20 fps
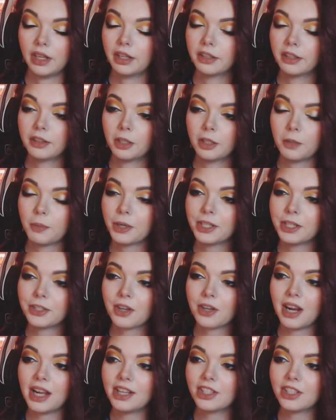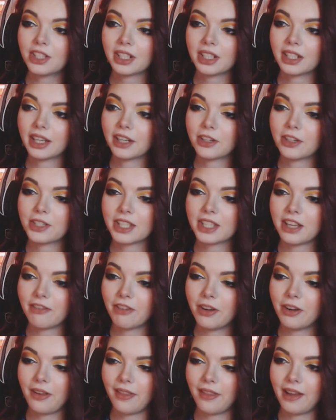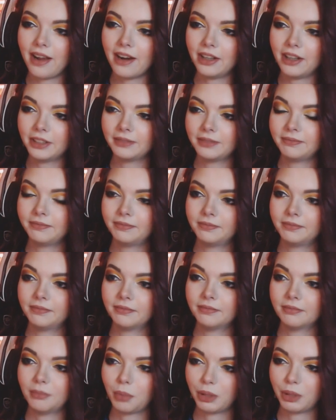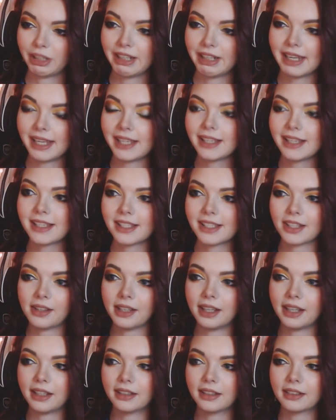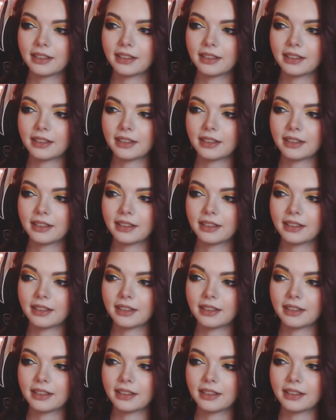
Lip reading: No point trying. She can get herself out of there. Pretty easily.